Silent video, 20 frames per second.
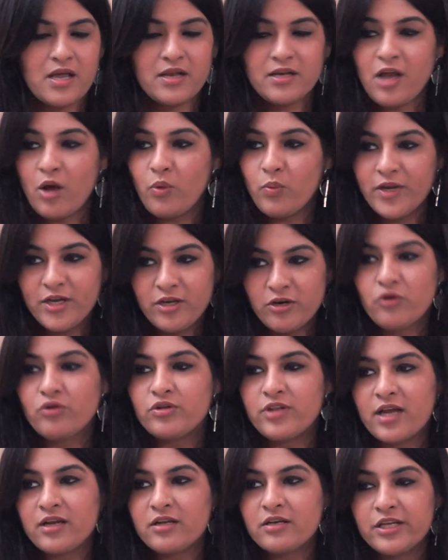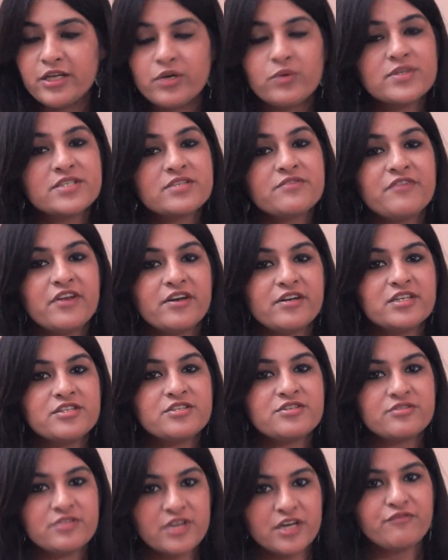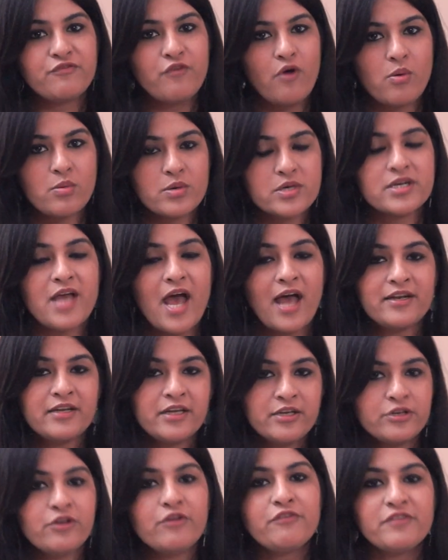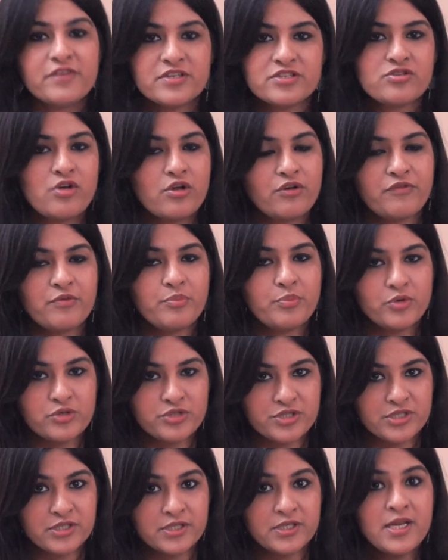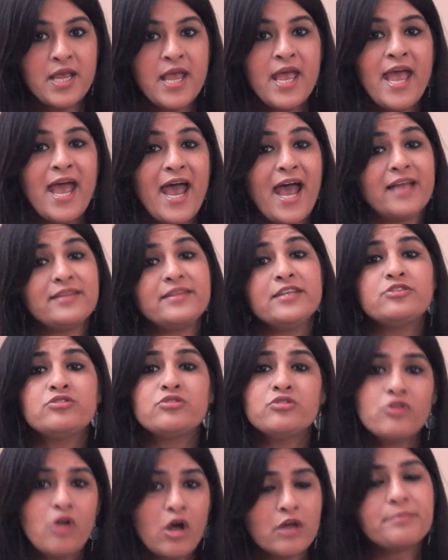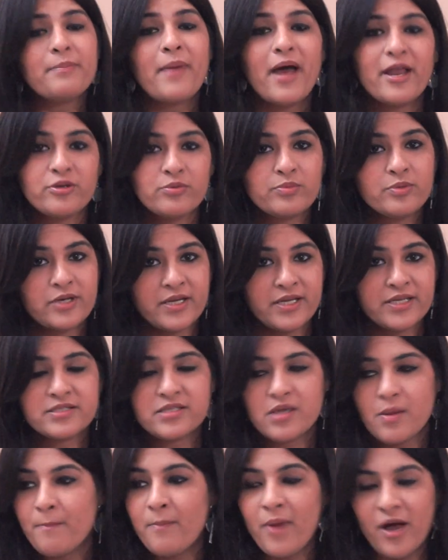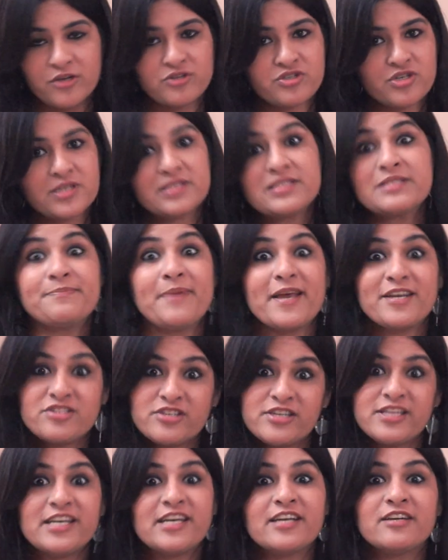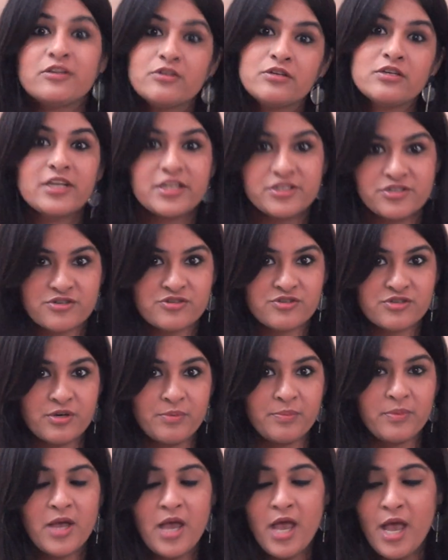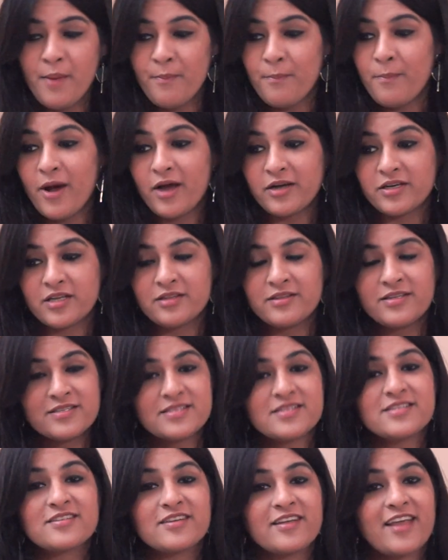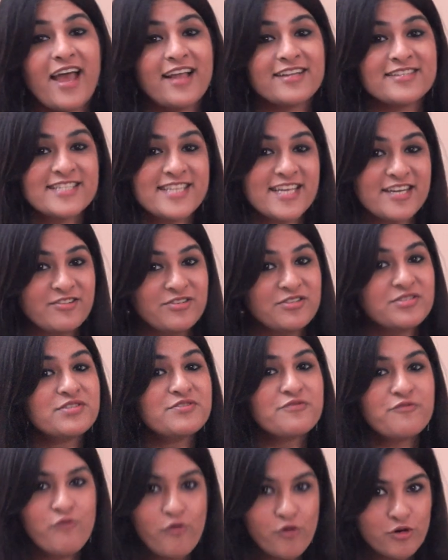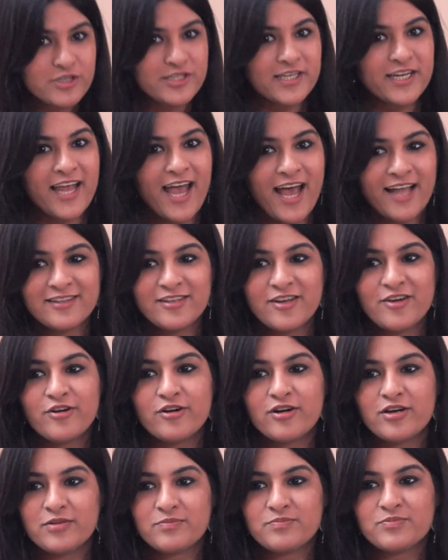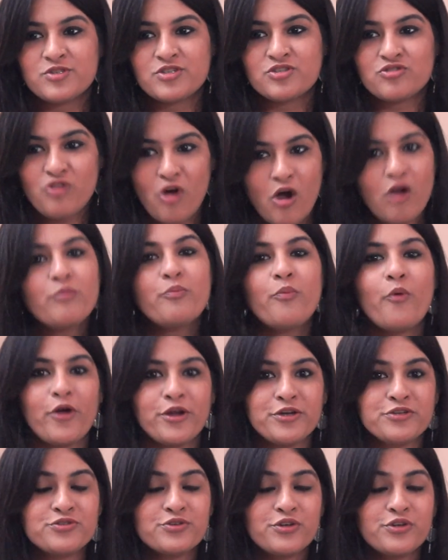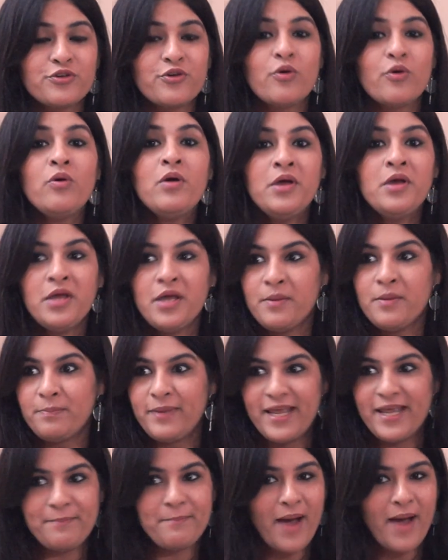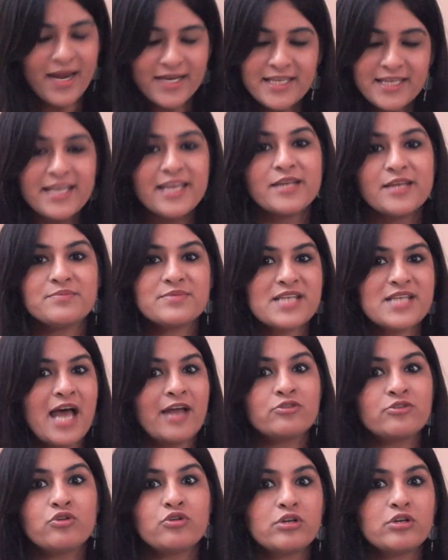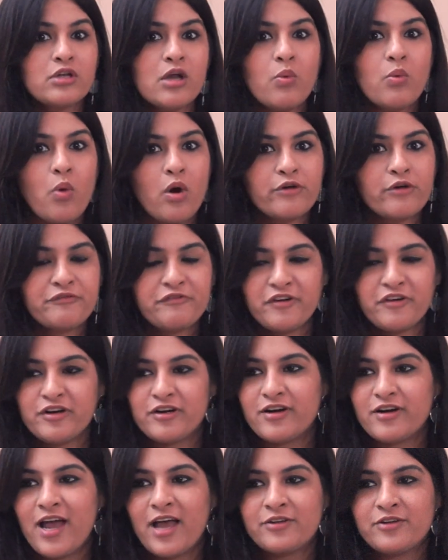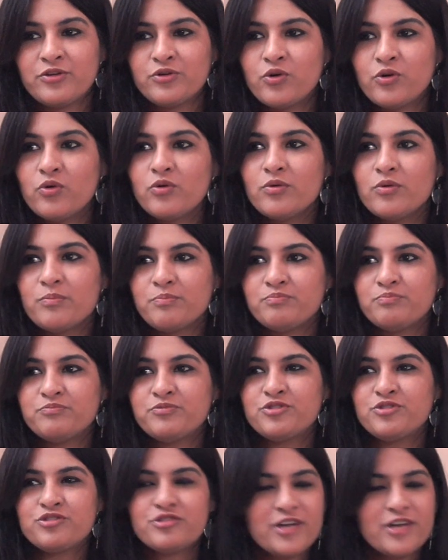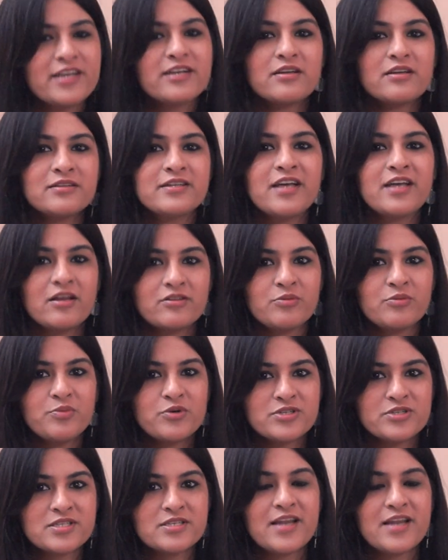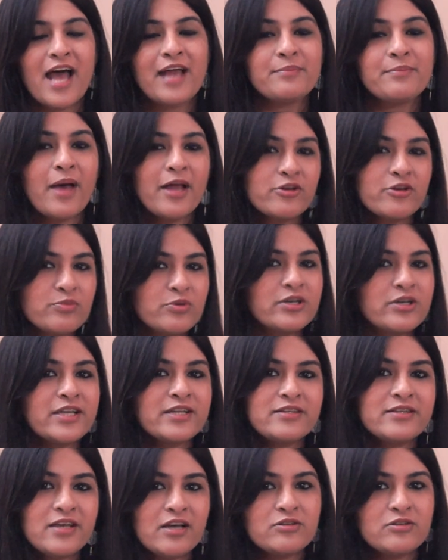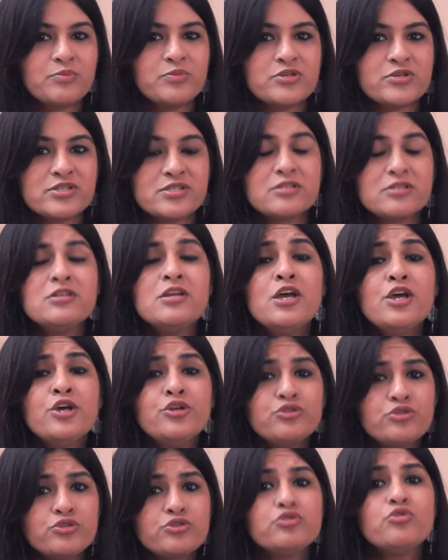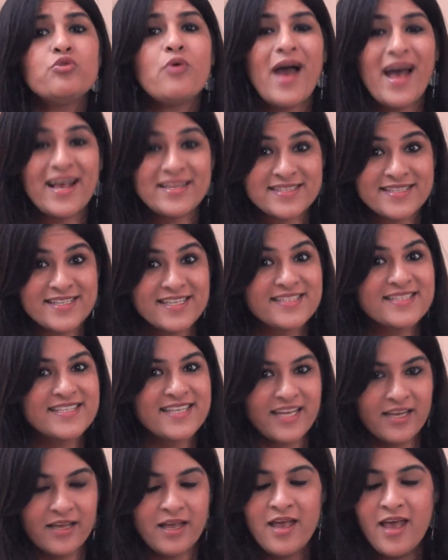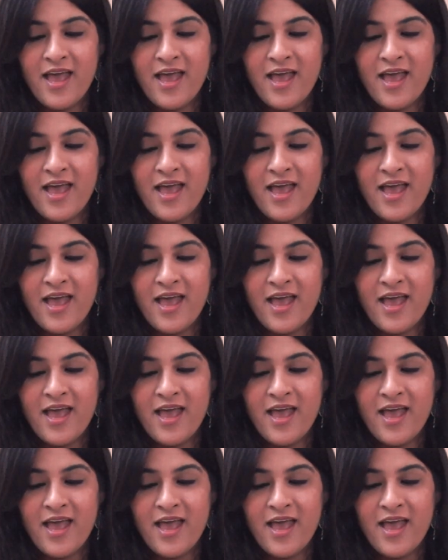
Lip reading: Now we know that a Leo is a very straightforward and in-your-face sort of a person, and they do not manipulate much, especially in a relationship. But this is a Cancerian's forte and their strong point to, you know, play mind games and guerrilla warfare and, you know, trick the other person and manipulate the other person to do as they say.